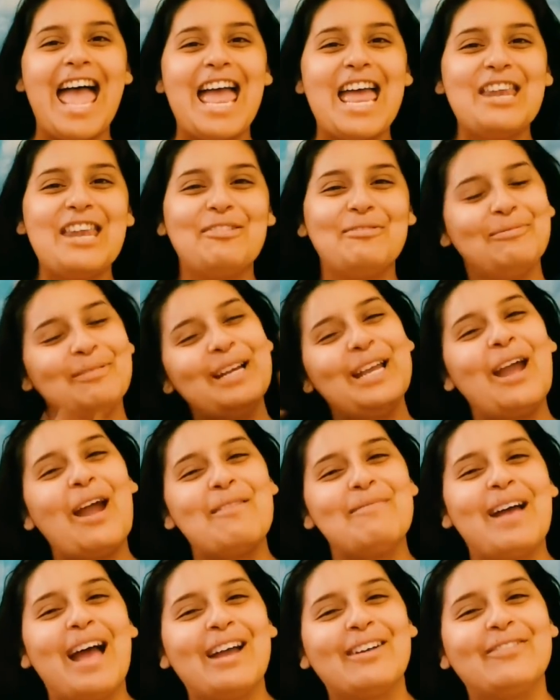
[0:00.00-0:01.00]
And we
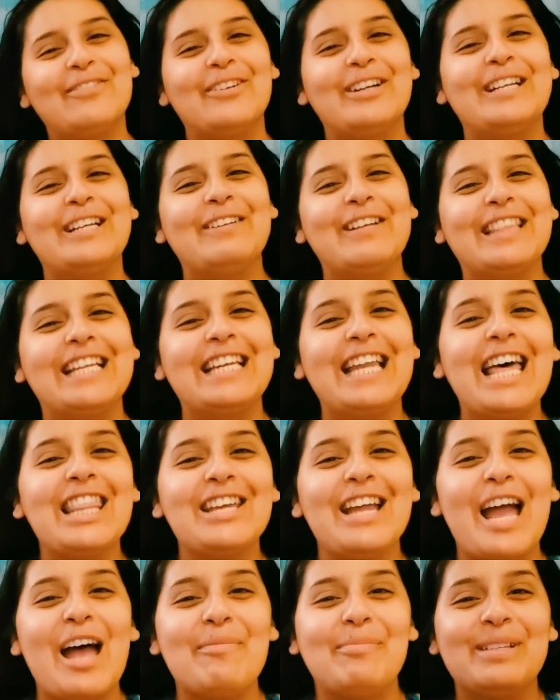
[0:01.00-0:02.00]
are back with
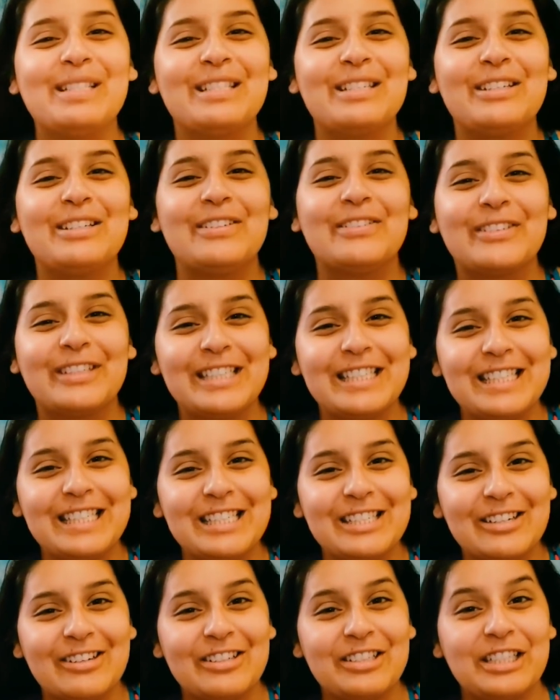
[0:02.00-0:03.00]
another episode of
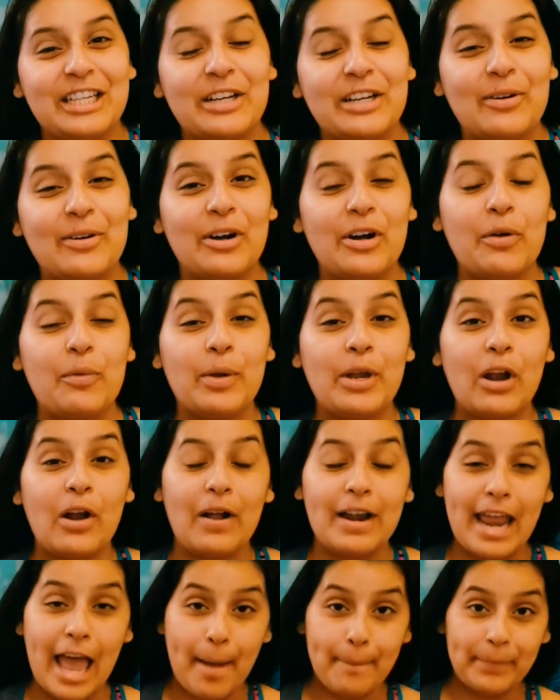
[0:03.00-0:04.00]
Christyn's Crochet Corner. We
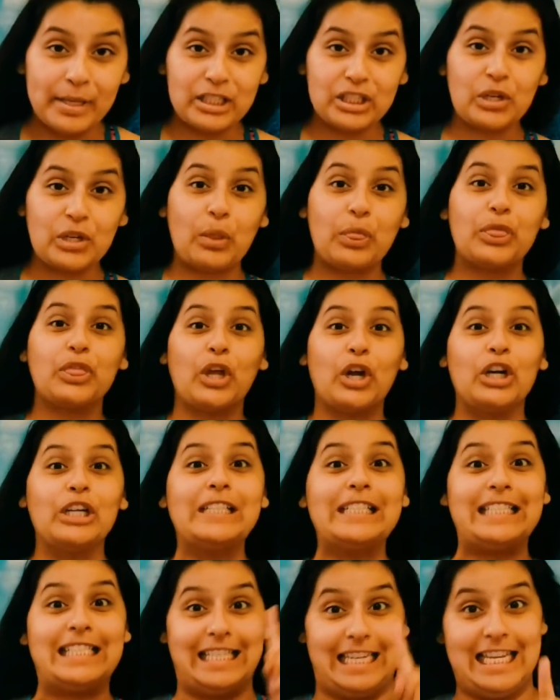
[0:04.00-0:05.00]
are on episode
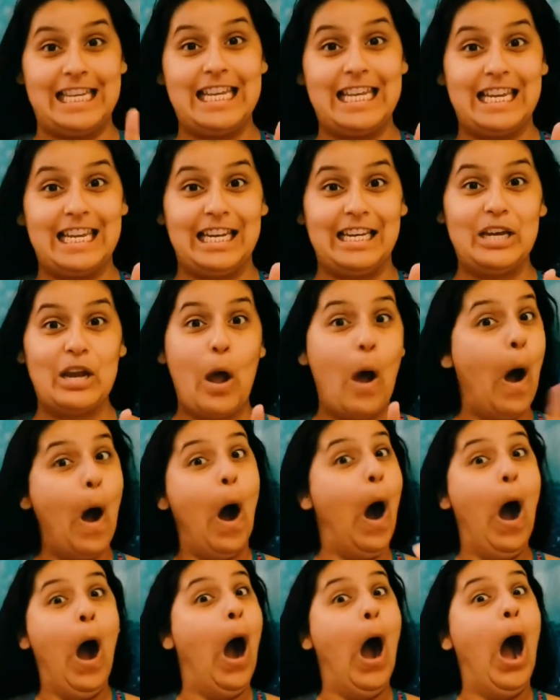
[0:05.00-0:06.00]
13.
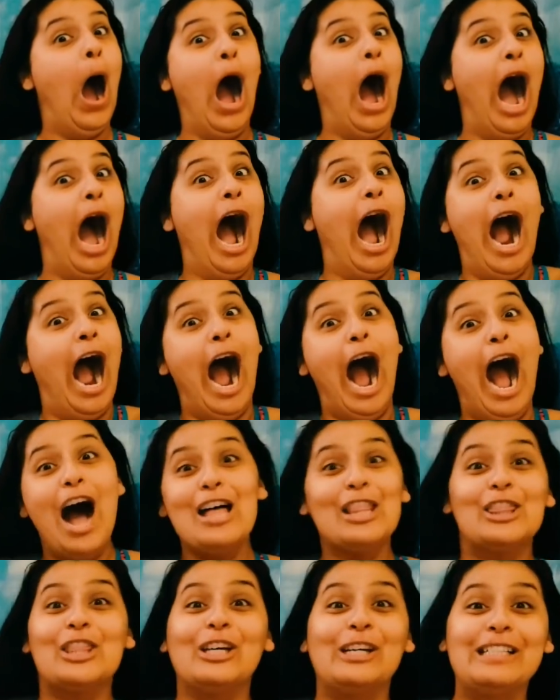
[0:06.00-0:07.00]

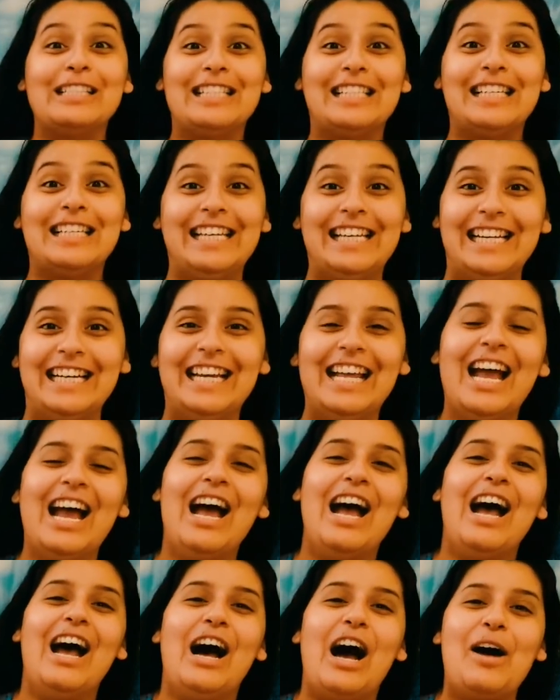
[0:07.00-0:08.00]
Oh, 13.
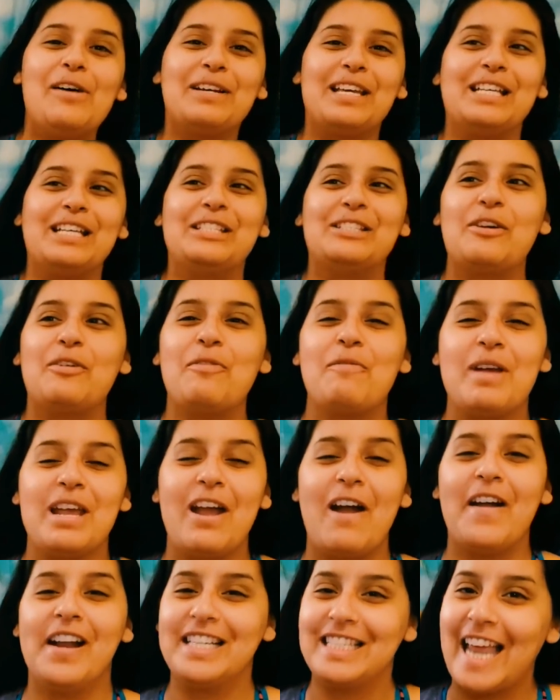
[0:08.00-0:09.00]
Okay, so
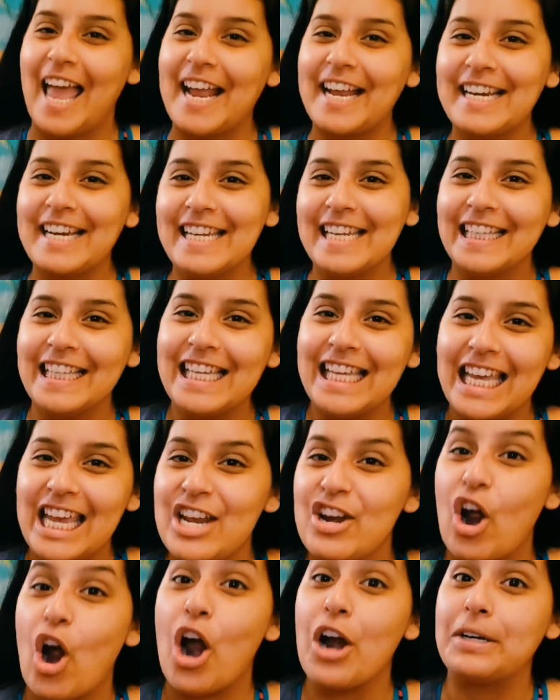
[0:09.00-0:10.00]
we are technically
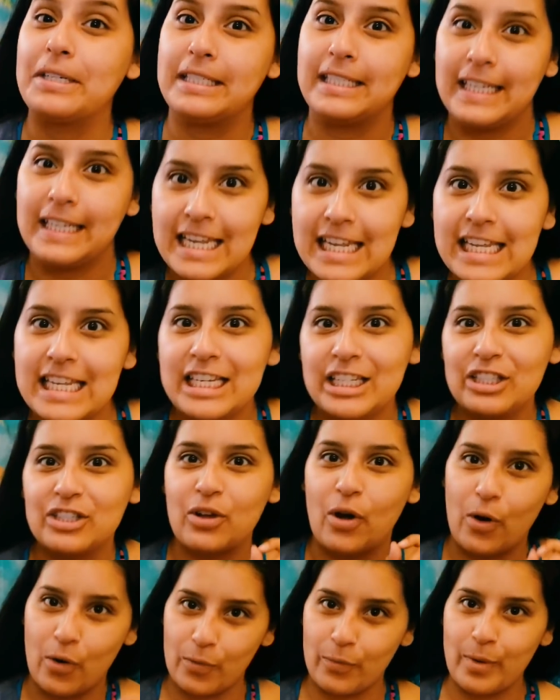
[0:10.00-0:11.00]
in our
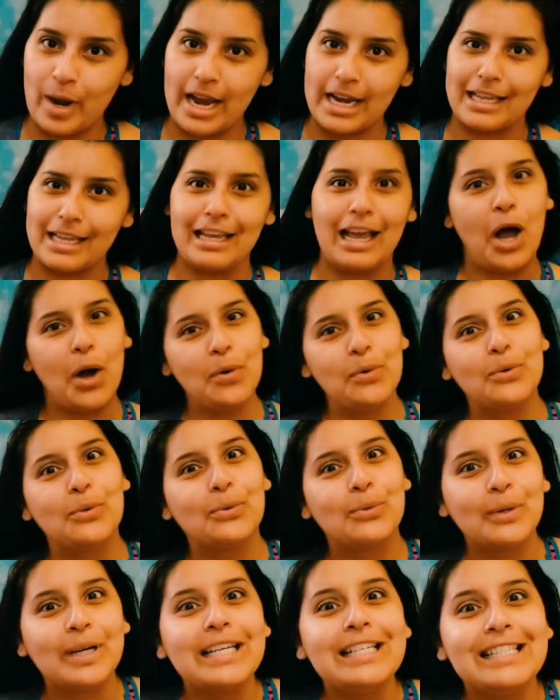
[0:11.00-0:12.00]
teens already. How
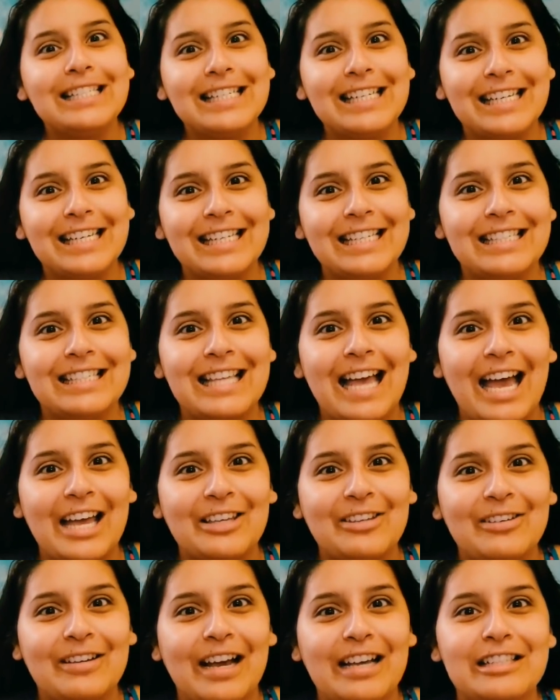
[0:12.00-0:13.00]
crazy is
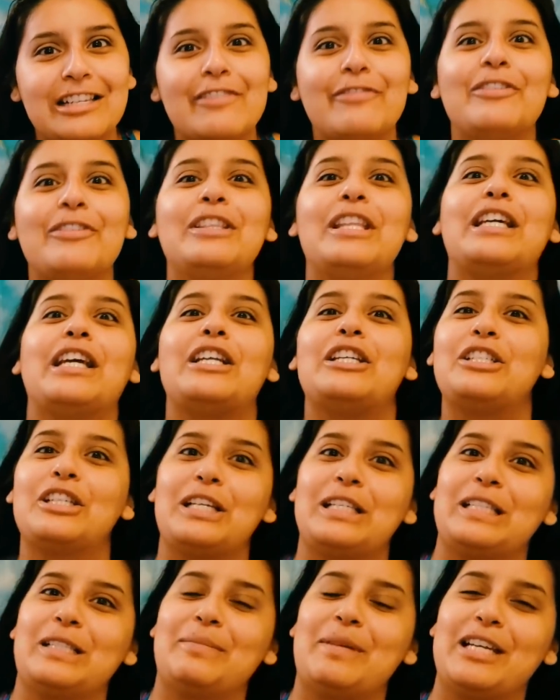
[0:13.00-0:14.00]
that, you guys? I feel like I
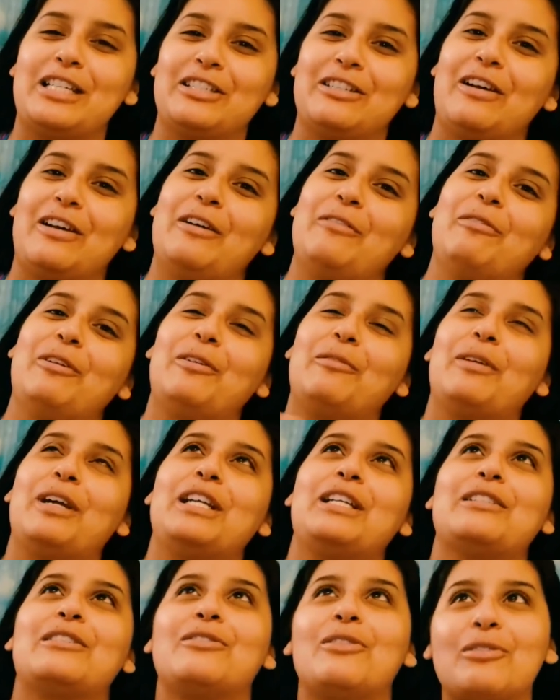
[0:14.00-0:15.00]
just met y'all and we're
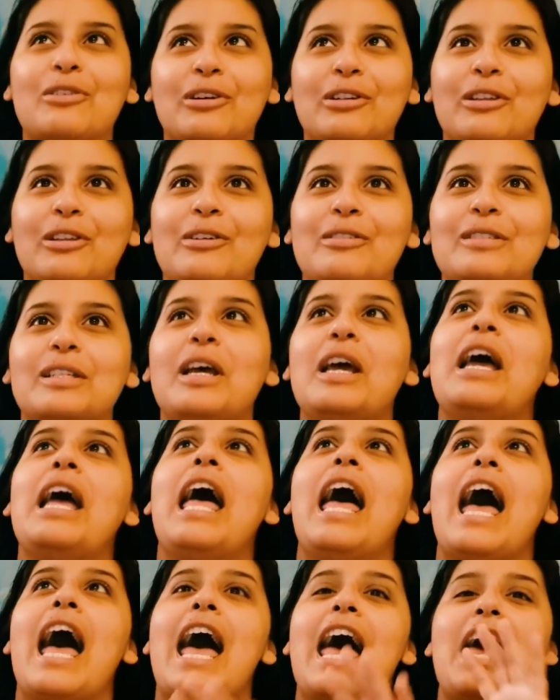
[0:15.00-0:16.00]
already so close,
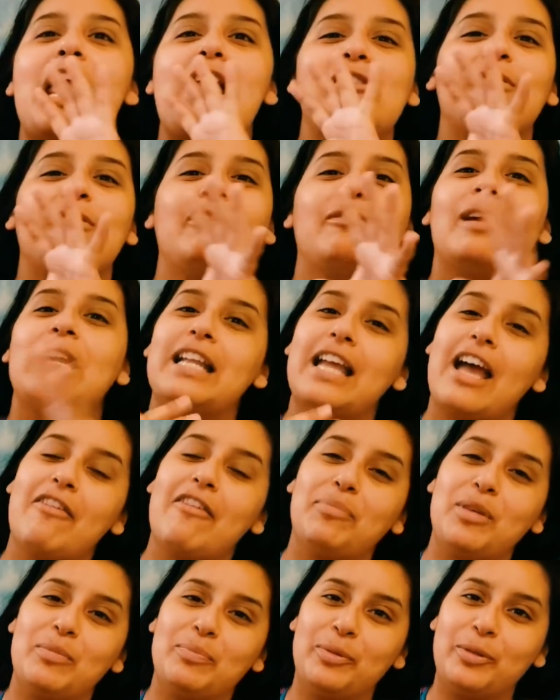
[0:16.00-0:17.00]
and we already
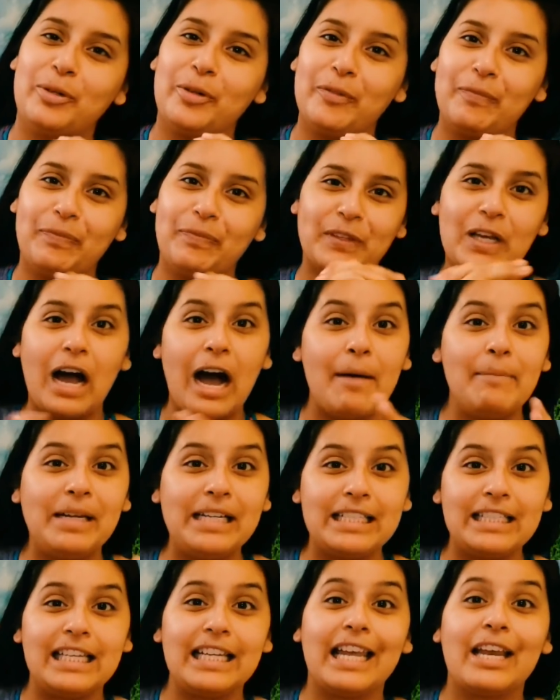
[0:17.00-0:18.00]
have people
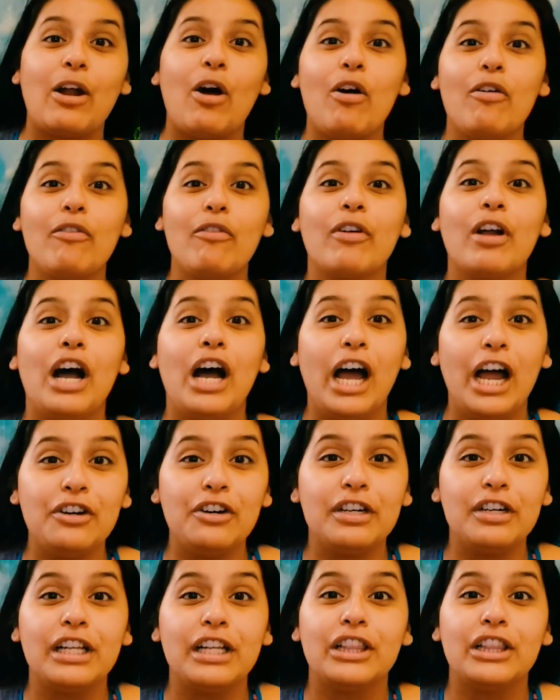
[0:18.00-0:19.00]
commenting and over
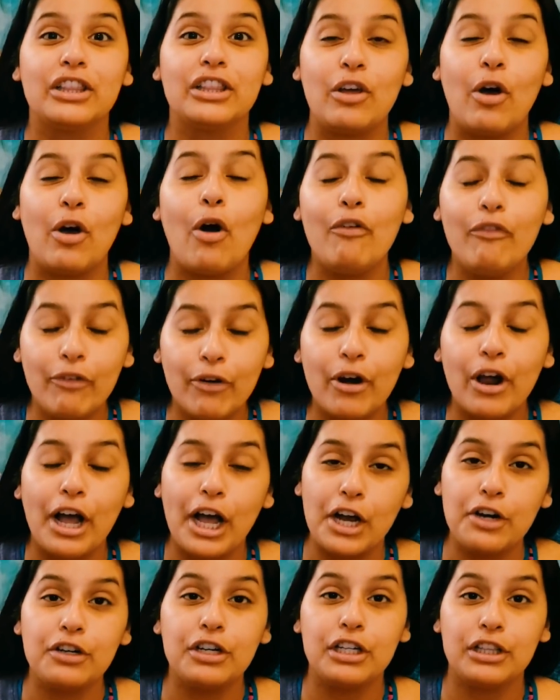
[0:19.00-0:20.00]

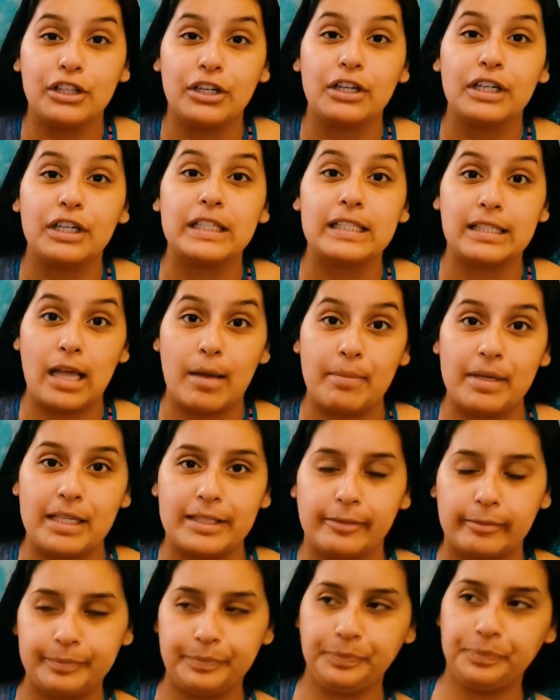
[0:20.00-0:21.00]
130
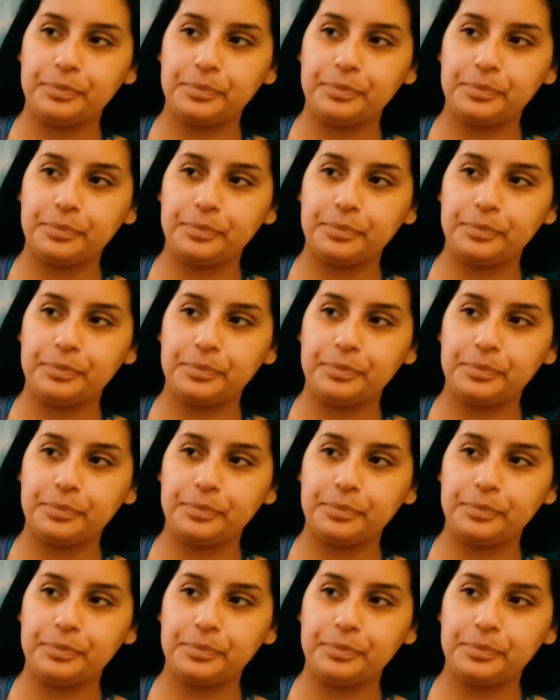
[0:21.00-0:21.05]
subbies.